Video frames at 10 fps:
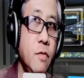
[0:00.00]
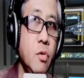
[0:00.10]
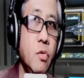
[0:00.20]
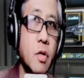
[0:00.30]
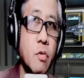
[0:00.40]

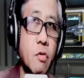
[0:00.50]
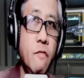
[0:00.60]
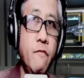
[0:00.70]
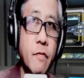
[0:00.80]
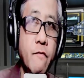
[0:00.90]
you an
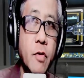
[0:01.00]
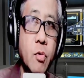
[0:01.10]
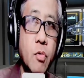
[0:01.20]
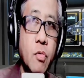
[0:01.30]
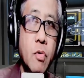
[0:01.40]

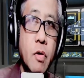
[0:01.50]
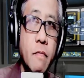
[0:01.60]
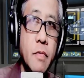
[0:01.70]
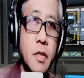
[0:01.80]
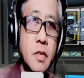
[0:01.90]
overview
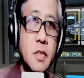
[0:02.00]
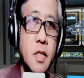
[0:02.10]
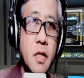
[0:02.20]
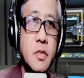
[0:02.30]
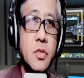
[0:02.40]
of this
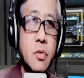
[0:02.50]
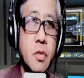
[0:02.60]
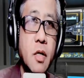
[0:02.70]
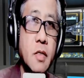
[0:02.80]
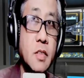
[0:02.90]

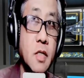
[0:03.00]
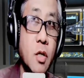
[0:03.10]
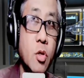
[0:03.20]
lesson, let's take